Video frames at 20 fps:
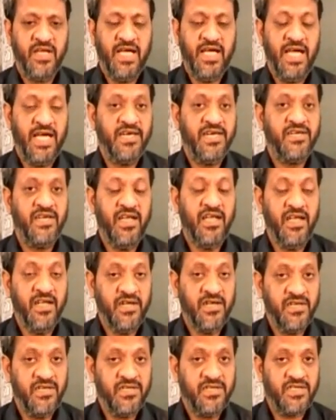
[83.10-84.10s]
had
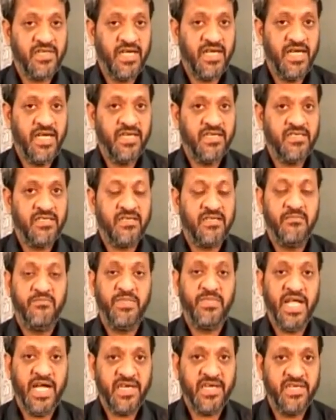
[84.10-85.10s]
learned and
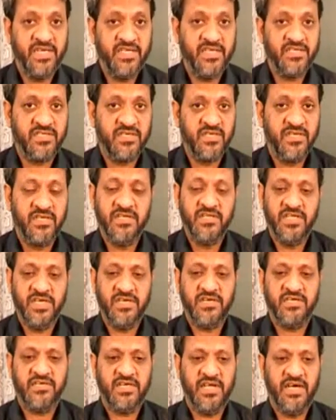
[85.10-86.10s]
practiced
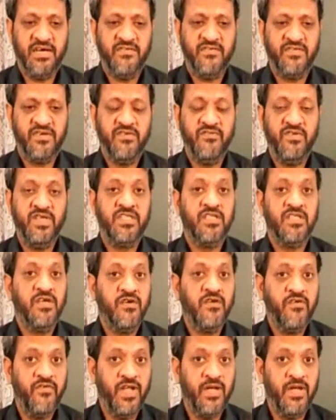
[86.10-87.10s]
their craft with
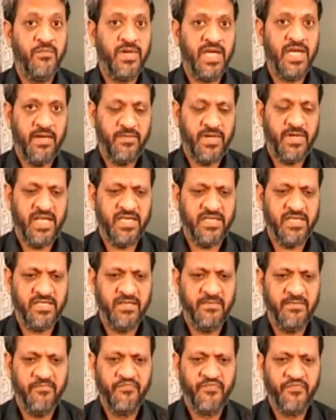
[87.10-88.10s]
film cameras.